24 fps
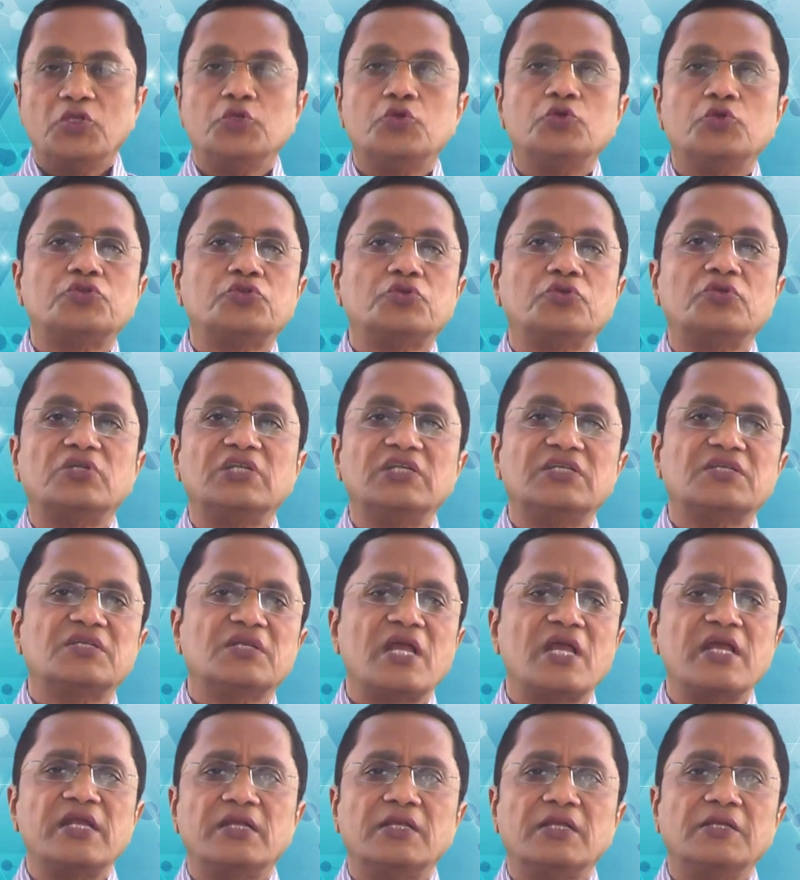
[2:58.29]
you should
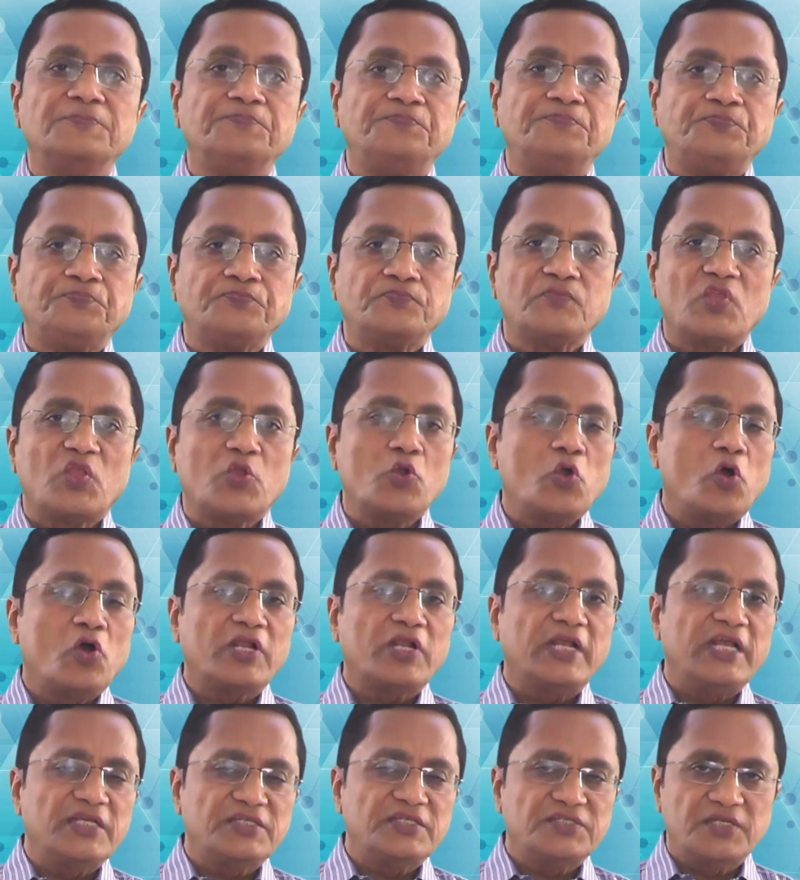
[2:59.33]
decide
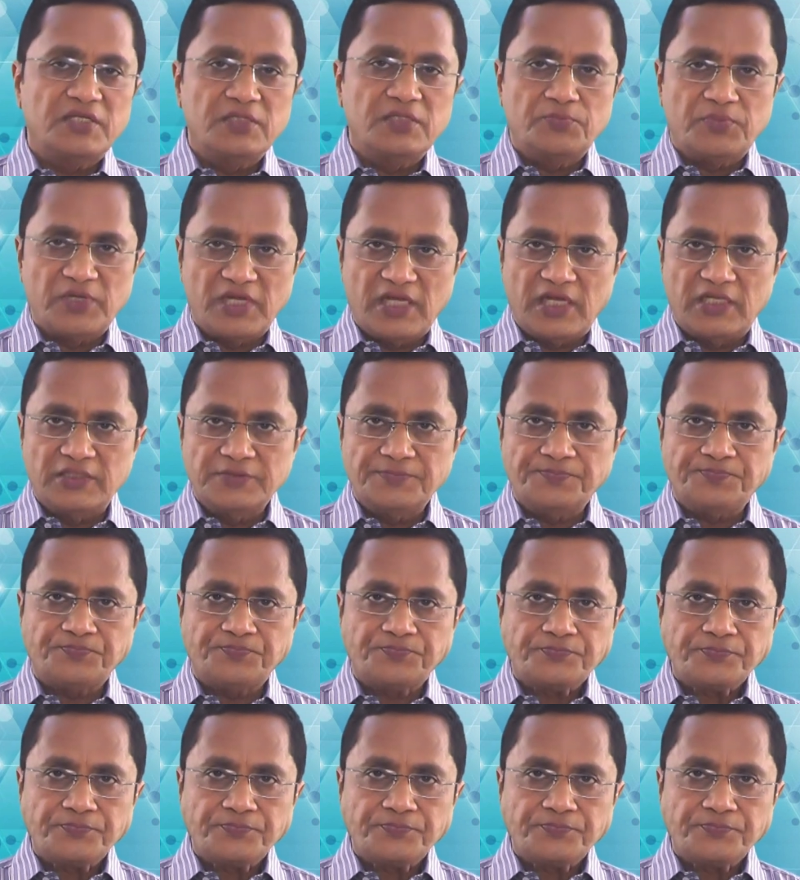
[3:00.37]
your action plan